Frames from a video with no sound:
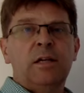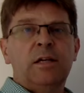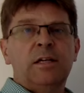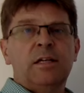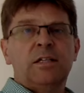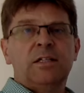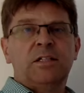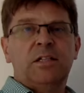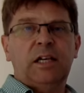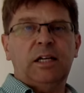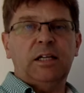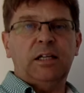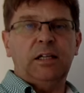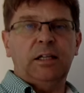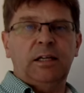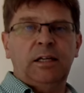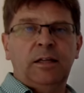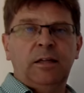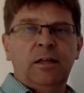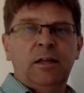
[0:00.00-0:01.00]

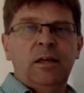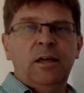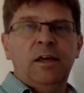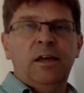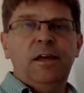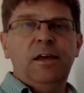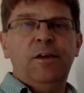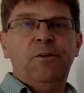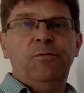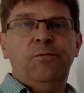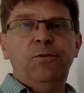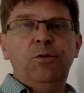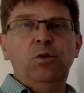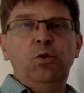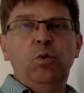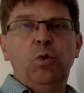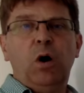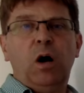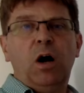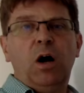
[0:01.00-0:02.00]
Secondly, if
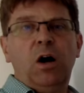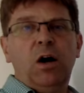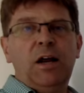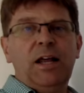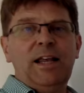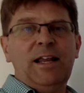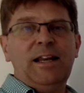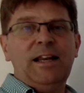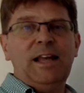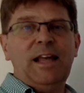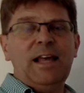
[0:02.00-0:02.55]
you are in